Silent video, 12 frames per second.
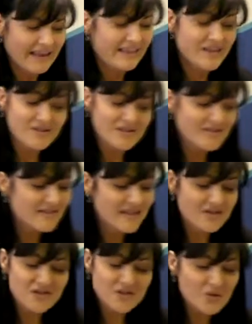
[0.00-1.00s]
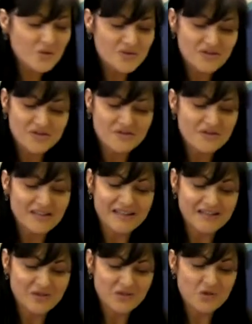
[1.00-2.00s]
There is no such a thing
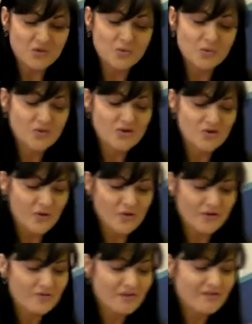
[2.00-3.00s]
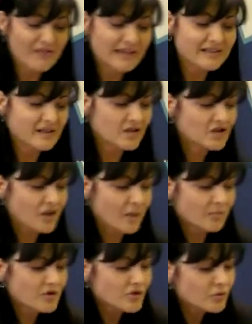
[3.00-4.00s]
as a true story reflecting
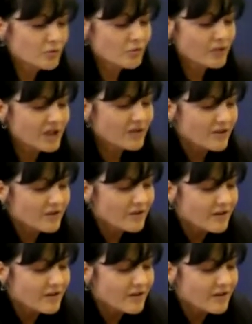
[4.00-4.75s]
some true inner